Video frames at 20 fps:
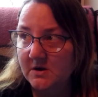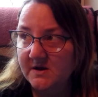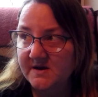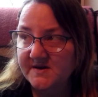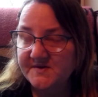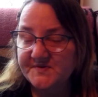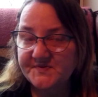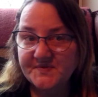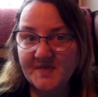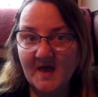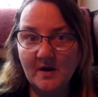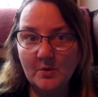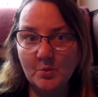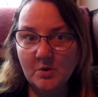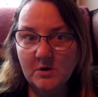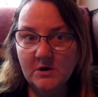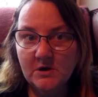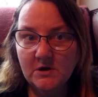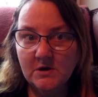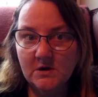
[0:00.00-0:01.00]
Is that
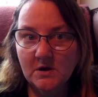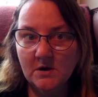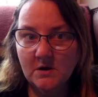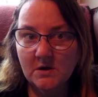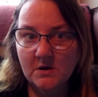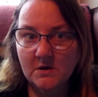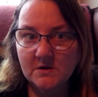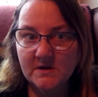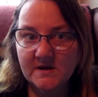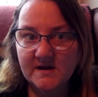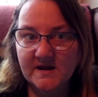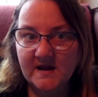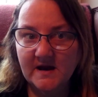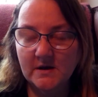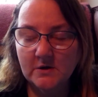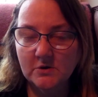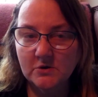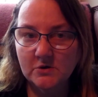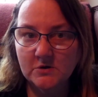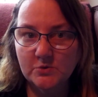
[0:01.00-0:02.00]
what
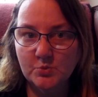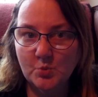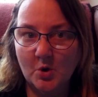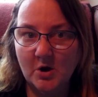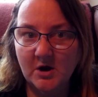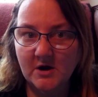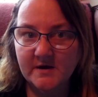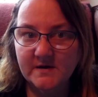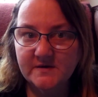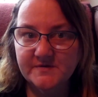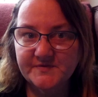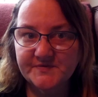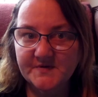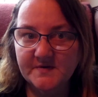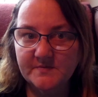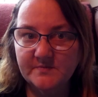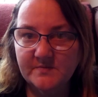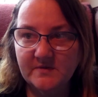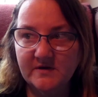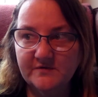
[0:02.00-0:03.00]
Karen Y
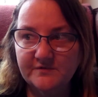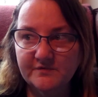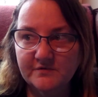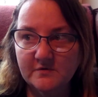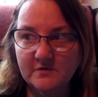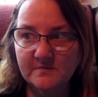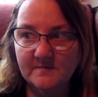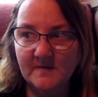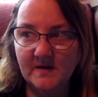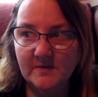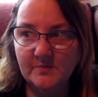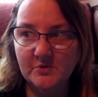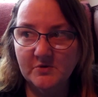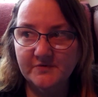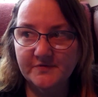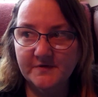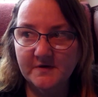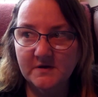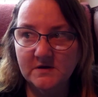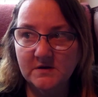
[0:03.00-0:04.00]
sent me for my
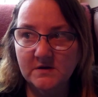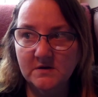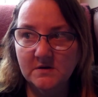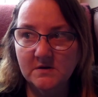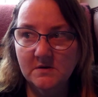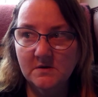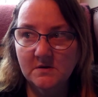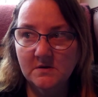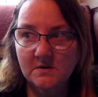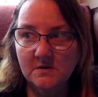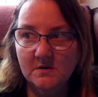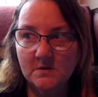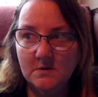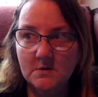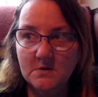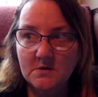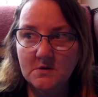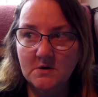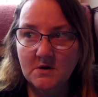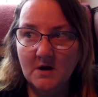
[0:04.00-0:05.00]
birthday?
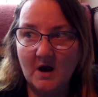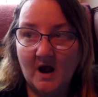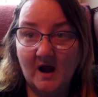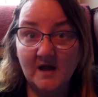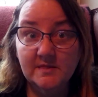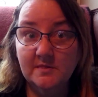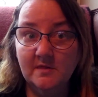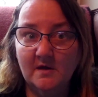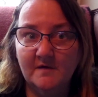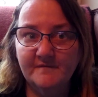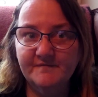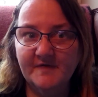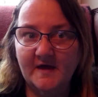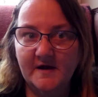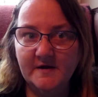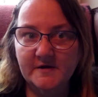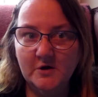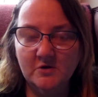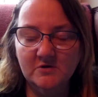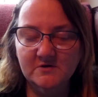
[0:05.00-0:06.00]
I love
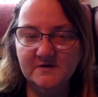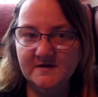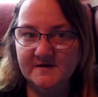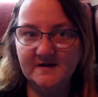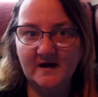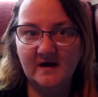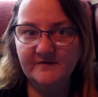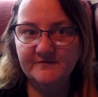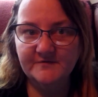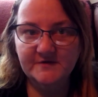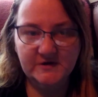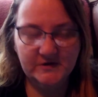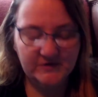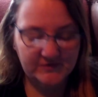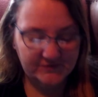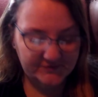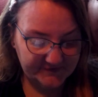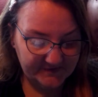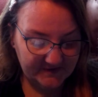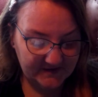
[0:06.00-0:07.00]
that yarn, and I haven't
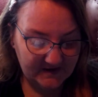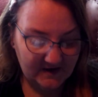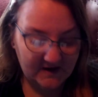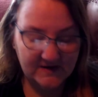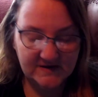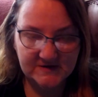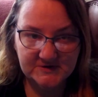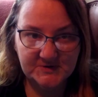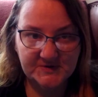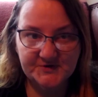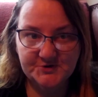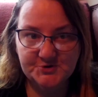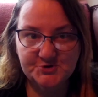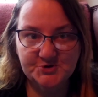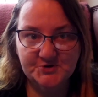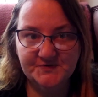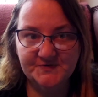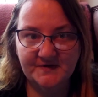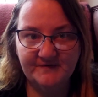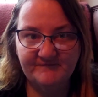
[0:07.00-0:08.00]
used it yet. It's
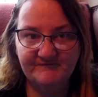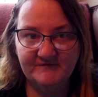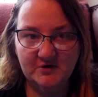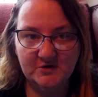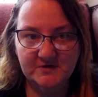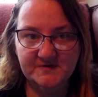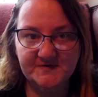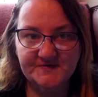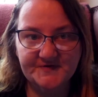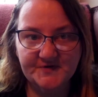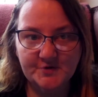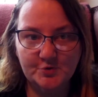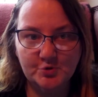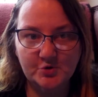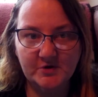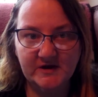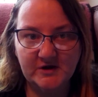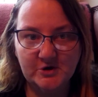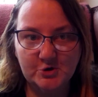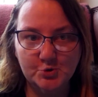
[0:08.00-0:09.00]
just a very
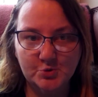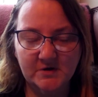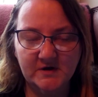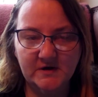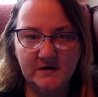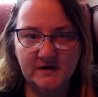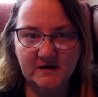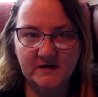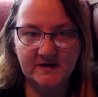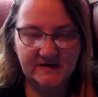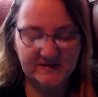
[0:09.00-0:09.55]
silky green.